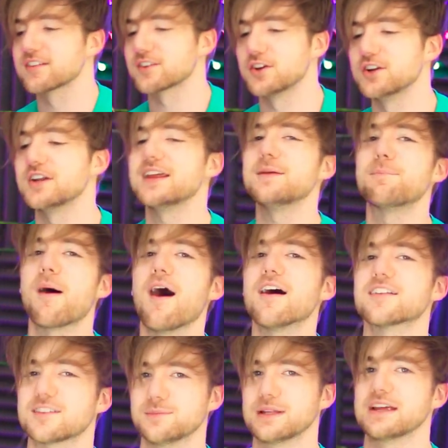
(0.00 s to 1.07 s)
Could he
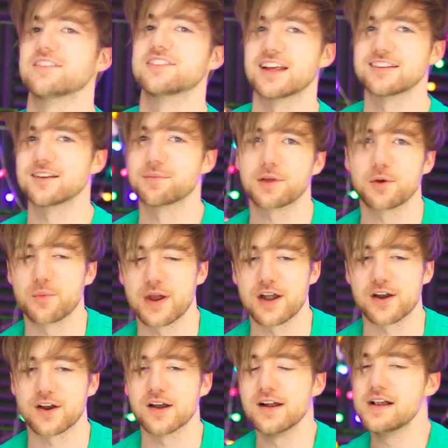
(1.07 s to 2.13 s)
possibly have said something
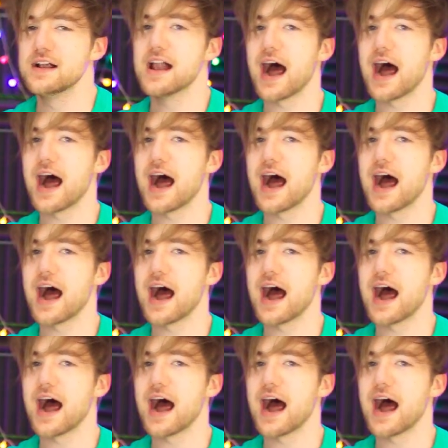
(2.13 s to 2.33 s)
weirder?